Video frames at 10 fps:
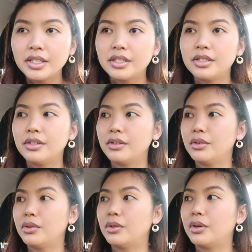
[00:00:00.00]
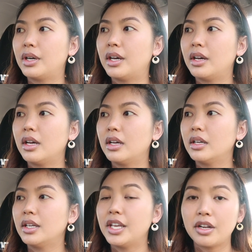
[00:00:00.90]
to
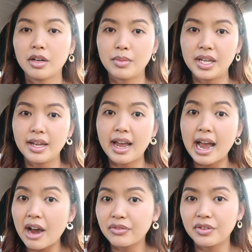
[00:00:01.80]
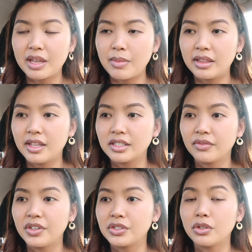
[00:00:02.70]
hit on me after they made things
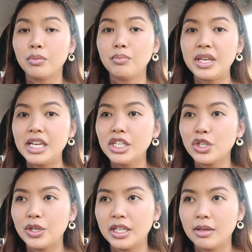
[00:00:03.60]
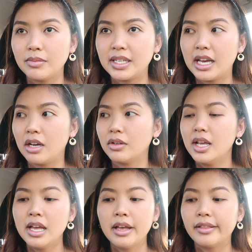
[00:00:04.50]
official, me turning him down.
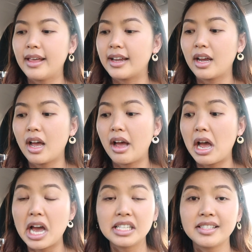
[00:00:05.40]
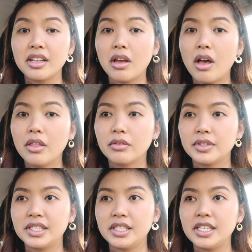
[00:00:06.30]
Like, I sent all the
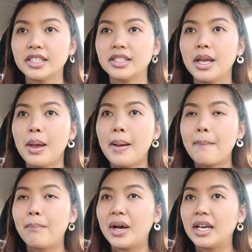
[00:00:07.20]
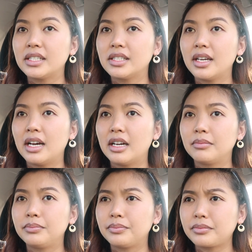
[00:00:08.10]
receipts, but
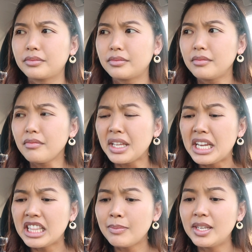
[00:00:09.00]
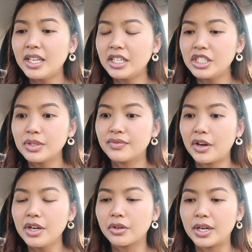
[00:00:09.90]
in the beginning she was
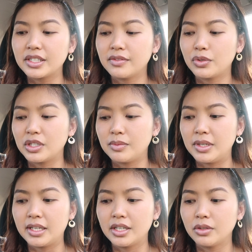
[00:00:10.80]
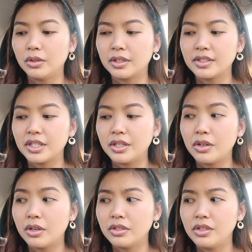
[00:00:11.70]
very aggressive towards me, and I told her, I was like, you
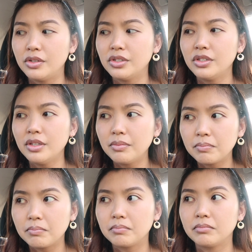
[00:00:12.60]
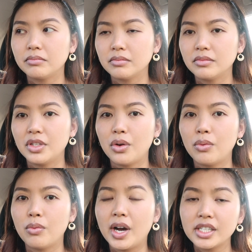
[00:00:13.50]
know what, you should
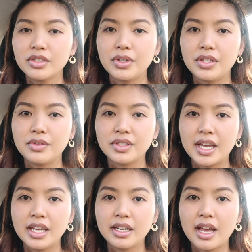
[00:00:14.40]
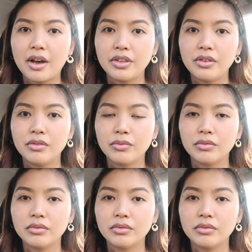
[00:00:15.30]
watch what you say and how you